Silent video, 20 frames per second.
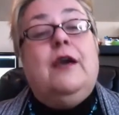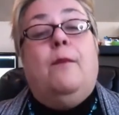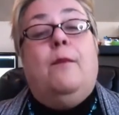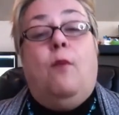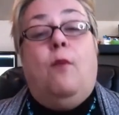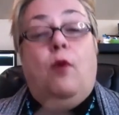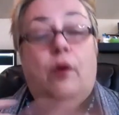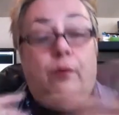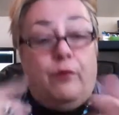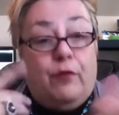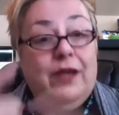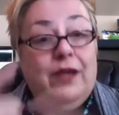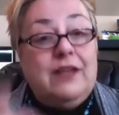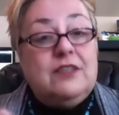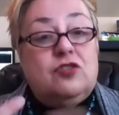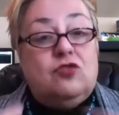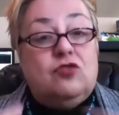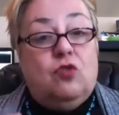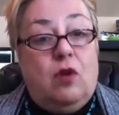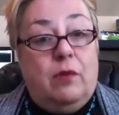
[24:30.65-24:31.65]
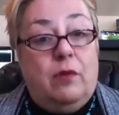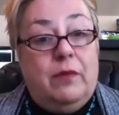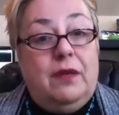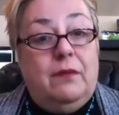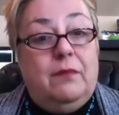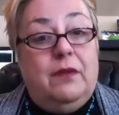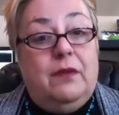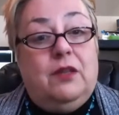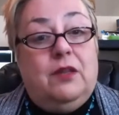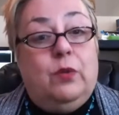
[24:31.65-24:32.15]
more
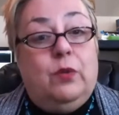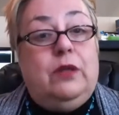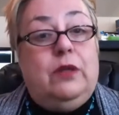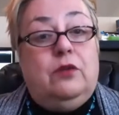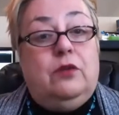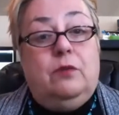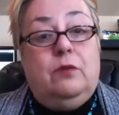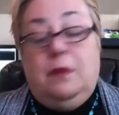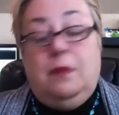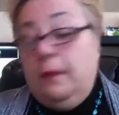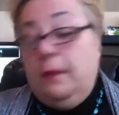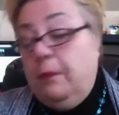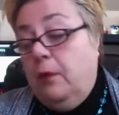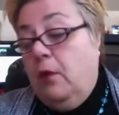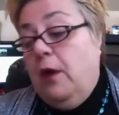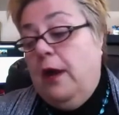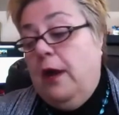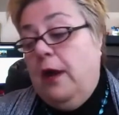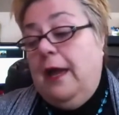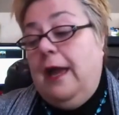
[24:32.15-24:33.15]
brainstorming between two people,